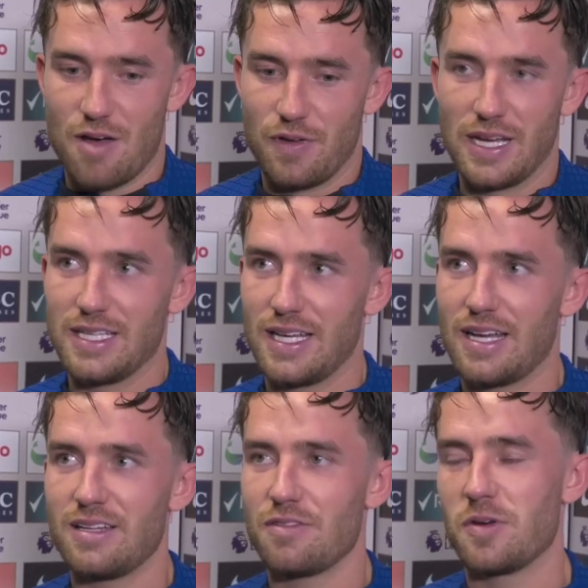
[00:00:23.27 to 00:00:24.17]
I think in the
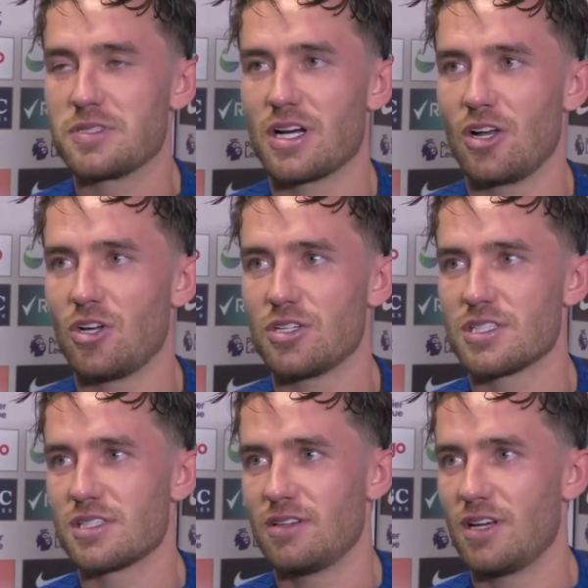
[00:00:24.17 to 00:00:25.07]
end it feels like a
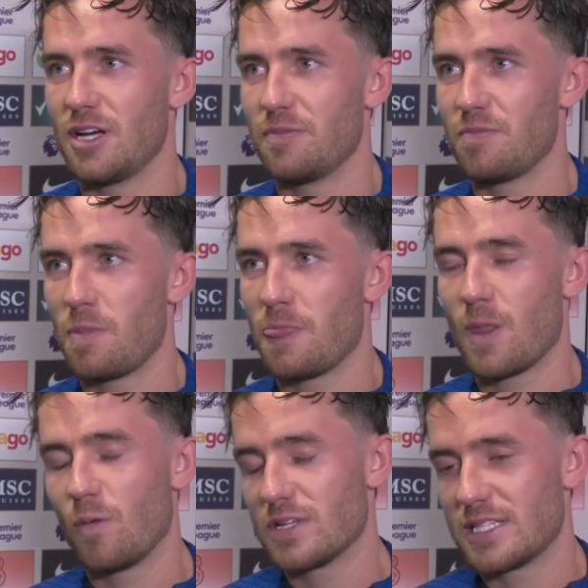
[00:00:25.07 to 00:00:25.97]
loss.
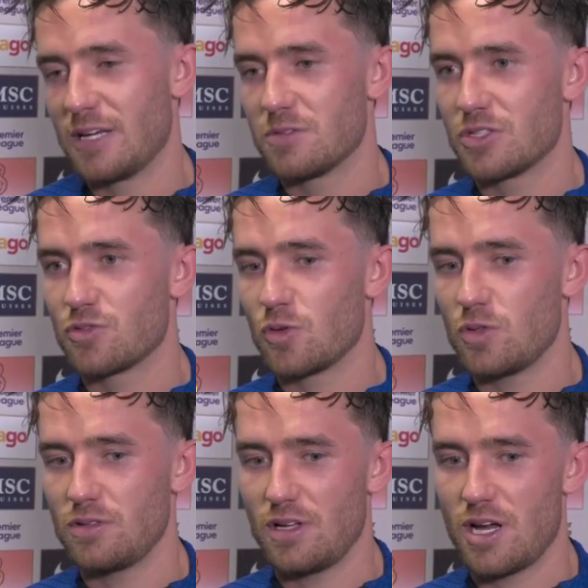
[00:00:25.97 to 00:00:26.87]
Obviously it was a
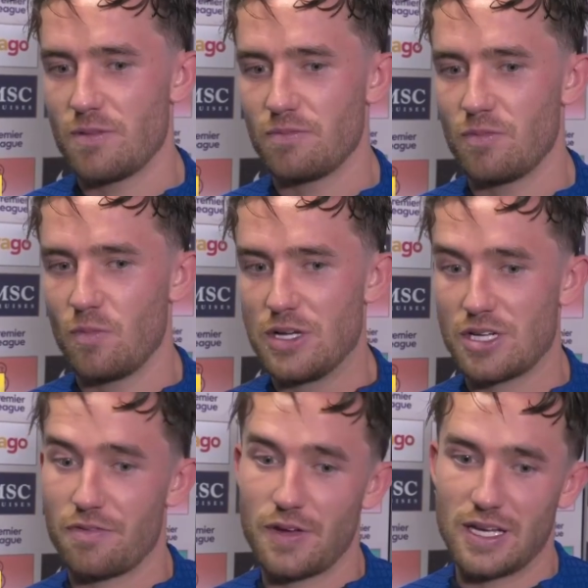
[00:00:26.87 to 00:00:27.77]
draw, which
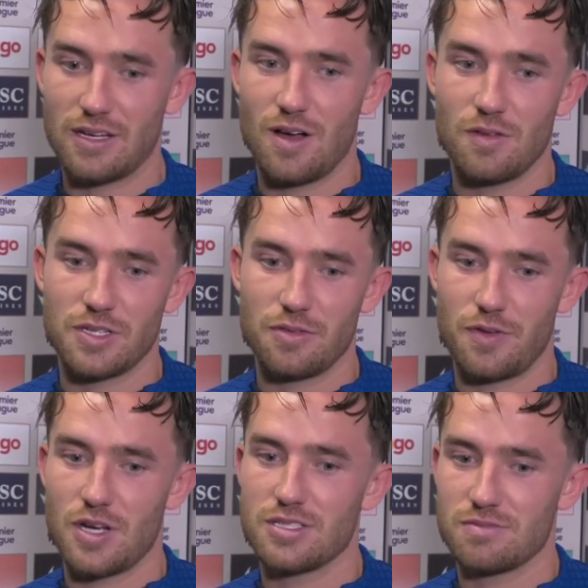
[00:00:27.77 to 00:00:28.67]
I think after the
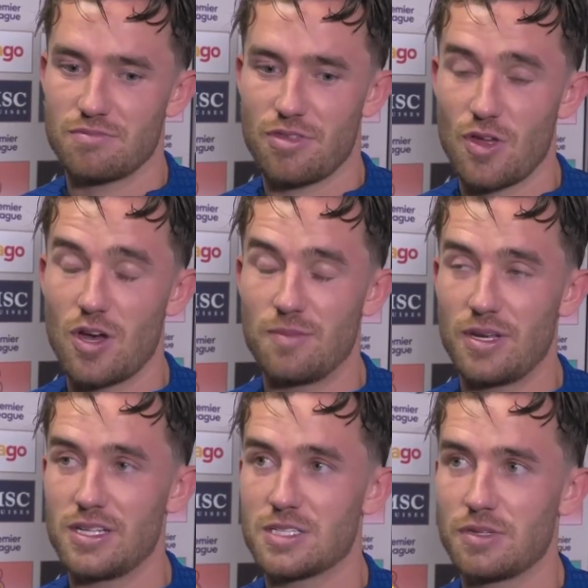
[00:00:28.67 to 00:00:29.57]
first 30
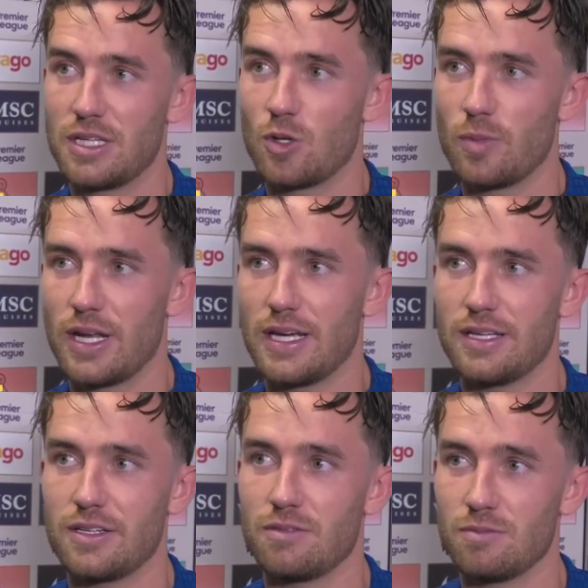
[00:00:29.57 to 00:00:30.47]
minutes when they
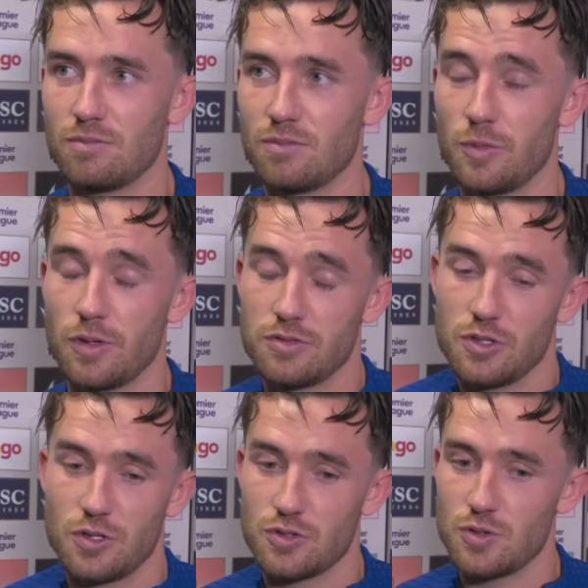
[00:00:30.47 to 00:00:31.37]
dominated, we would have
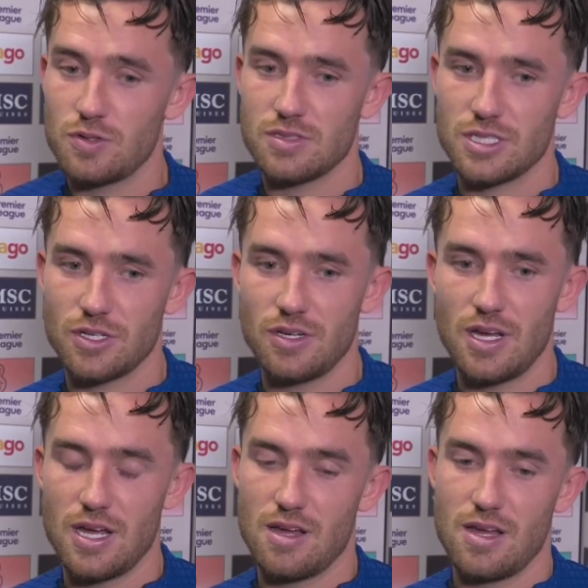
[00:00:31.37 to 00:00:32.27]
took a draw. So
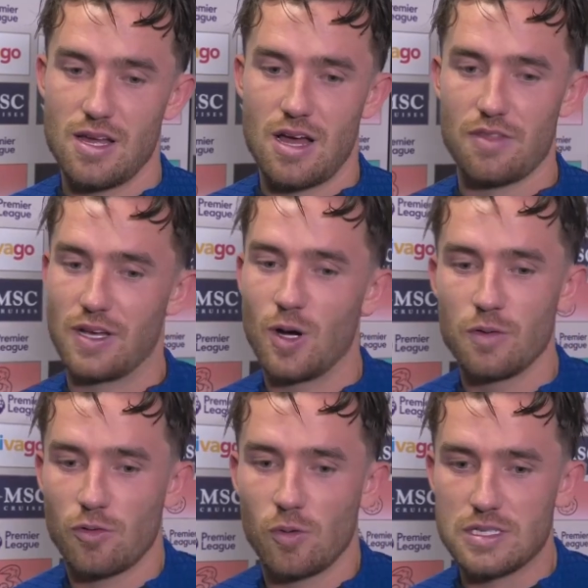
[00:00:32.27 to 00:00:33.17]
I think
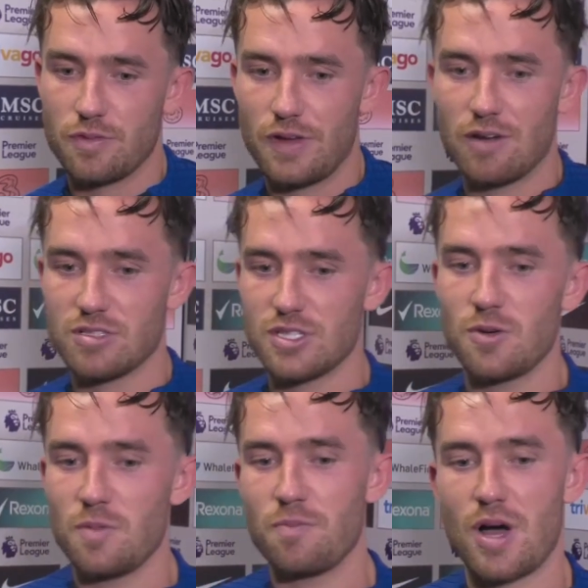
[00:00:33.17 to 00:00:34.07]
overall it's a fair
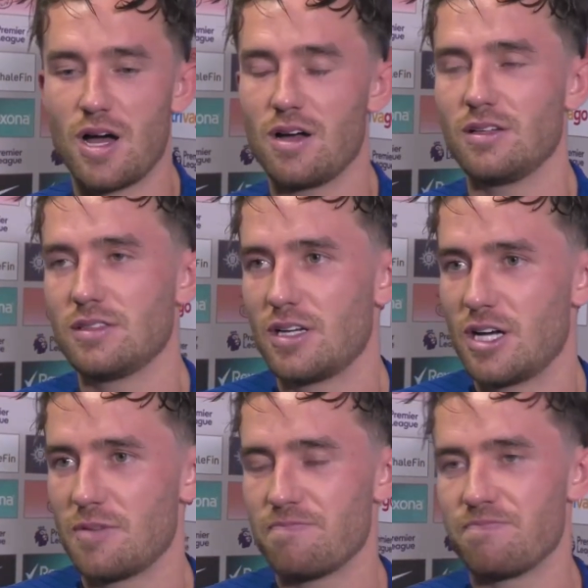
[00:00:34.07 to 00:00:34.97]
result, but
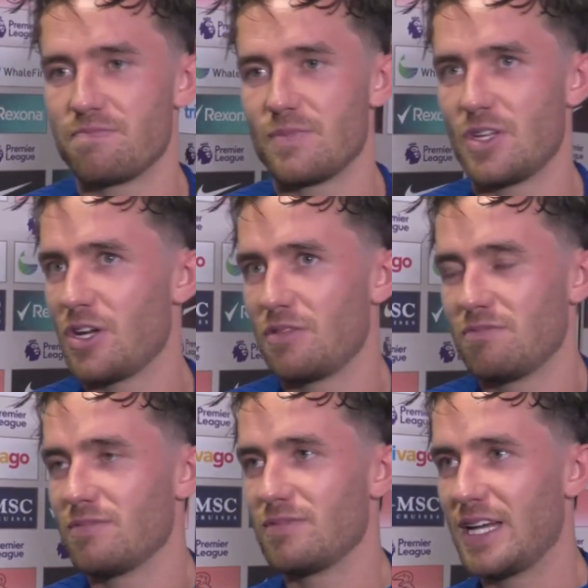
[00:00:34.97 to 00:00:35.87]
you know,
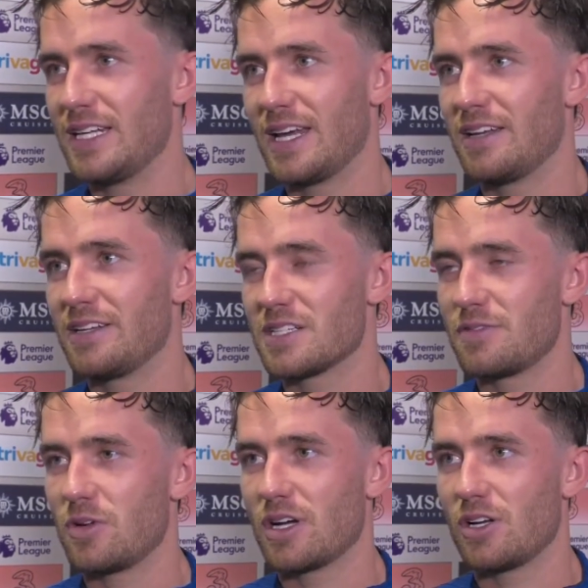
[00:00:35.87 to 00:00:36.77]
in the end it does
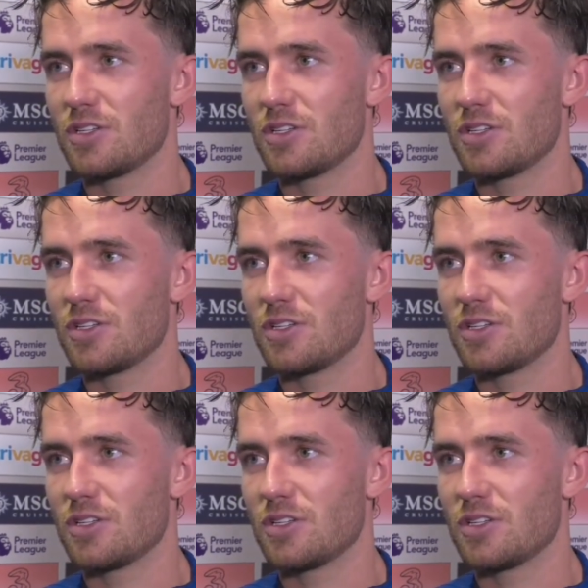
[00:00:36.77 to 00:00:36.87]
feel like a